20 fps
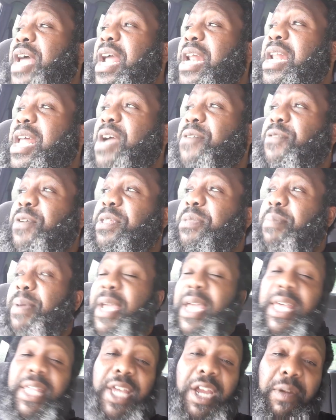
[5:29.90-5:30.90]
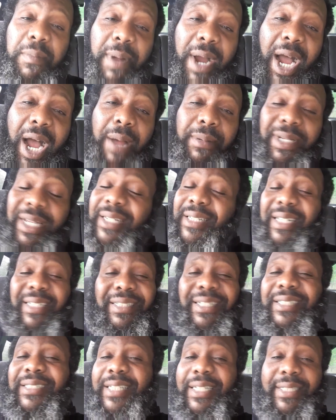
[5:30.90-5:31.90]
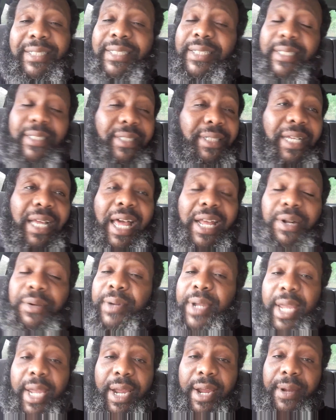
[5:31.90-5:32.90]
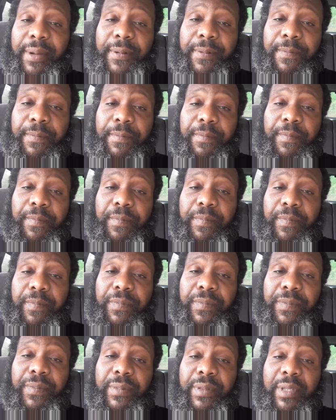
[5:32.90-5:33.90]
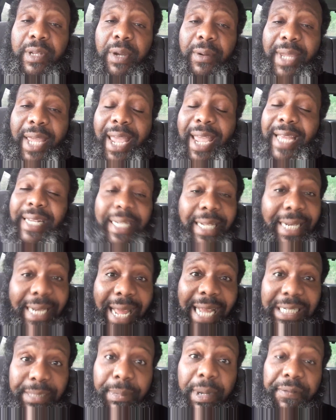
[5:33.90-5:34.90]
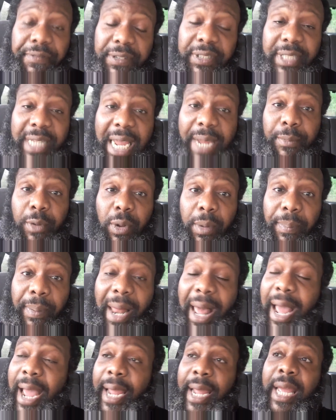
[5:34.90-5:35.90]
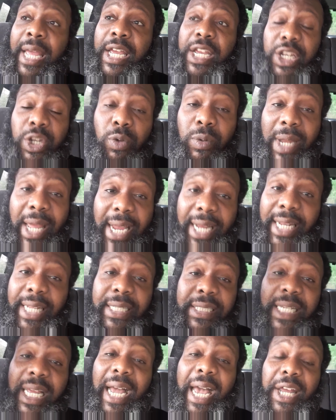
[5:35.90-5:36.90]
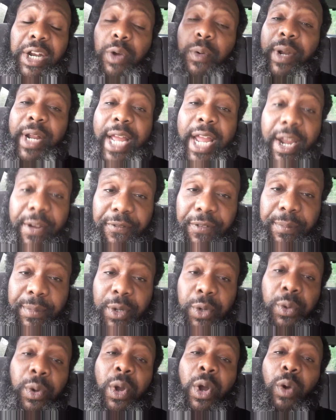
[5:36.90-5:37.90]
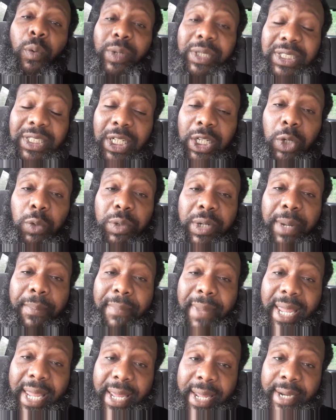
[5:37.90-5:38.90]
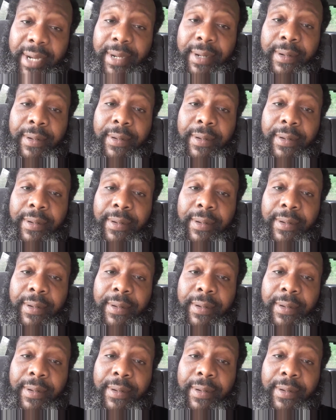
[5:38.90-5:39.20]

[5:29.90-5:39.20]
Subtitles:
live with me. Their mom. I don't care. Okay? And then next month, the same will apply. You ladies, I don't want to hear from you. We saluting the men.